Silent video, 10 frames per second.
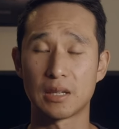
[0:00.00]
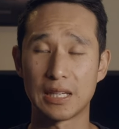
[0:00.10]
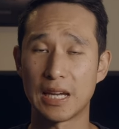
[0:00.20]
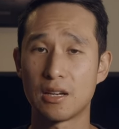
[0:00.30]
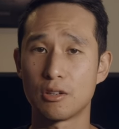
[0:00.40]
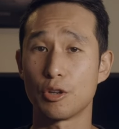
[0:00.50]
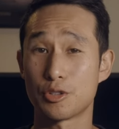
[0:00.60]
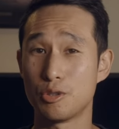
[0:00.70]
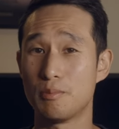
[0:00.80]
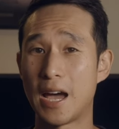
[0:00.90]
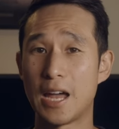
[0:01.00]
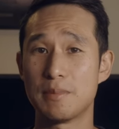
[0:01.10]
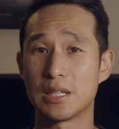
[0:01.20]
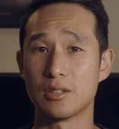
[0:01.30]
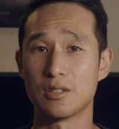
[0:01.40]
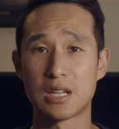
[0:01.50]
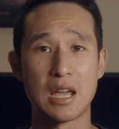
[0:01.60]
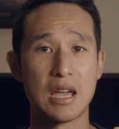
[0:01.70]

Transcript: Again, not too bad because